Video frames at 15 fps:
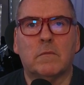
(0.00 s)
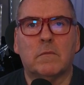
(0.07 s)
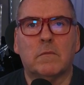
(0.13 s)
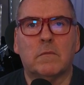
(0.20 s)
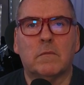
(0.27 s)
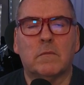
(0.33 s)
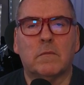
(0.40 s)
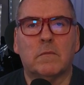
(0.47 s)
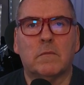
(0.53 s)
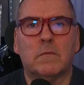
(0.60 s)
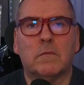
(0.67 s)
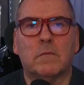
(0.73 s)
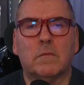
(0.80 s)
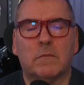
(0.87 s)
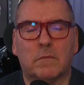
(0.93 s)

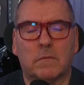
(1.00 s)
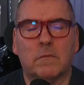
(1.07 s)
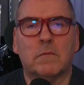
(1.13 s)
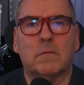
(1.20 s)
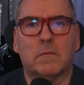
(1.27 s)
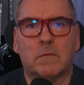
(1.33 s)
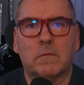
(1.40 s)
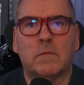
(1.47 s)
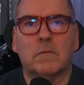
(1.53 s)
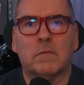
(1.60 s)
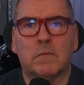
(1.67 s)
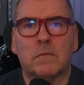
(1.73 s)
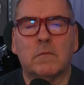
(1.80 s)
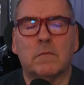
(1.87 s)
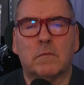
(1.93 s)

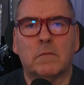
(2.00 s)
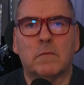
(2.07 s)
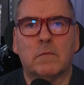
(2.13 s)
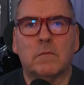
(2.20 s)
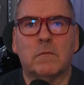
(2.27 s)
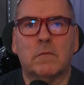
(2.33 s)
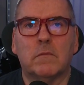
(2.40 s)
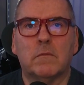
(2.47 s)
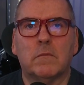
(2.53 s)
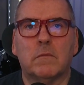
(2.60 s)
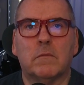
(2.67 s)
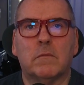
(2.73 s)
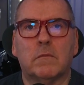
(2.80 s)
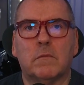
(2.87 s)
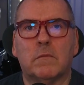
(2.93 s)

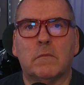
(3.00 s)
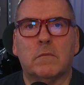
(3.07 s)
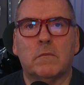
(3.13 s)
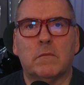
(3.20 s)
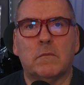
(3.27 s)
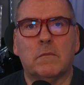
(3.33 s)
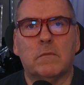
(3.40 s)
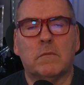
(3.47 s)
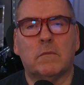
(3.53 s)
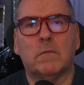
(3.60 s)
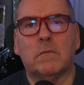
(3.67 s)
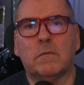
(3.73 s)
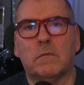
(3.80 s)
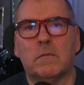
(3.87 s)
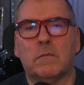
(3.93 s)

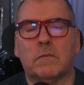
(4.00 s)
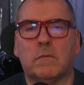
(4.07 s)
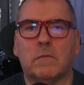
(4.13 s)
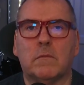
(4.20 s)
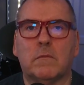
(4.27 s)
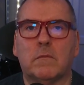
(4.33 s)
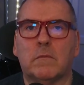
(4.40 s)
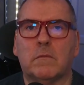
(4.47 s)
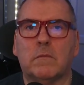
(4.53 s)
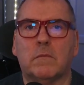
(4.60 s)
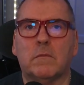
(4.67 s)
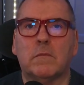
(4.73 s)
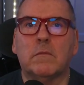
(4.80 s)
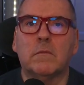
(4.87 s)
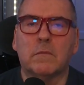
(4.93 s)

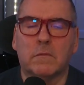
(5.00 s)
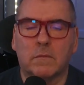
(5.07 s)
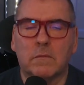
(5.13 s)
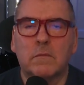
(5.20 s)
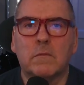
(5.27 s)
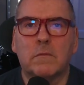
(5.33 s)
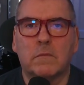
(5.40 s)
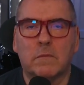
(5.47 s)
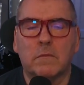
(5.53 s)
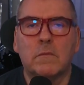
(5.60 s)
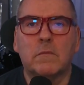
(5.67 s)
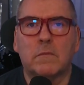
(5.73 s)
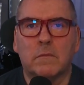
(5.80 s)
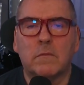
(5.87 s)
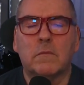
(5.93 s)

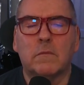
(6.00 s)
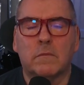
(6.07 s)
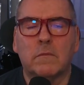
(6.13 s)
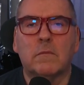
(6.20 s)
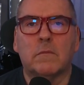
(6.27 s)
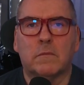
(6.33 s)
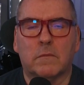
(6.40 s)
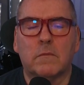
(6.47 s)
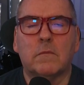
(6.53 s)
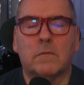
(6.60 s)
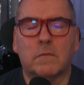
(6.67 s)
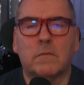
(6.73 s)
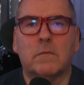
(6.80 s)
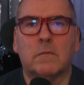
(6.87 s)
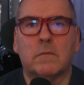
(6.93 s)

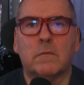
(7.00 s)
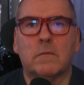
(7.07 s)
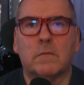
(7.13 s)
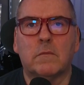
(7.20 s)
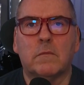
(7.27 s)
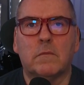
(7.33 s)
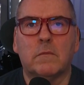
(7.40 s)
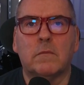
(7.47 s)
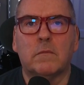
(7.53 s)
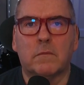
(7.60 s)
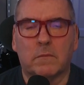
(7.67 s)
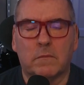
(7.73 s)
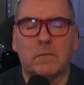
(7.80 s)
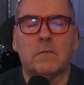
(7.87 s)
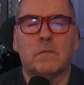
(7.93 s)
No words are spoken by the person on screen.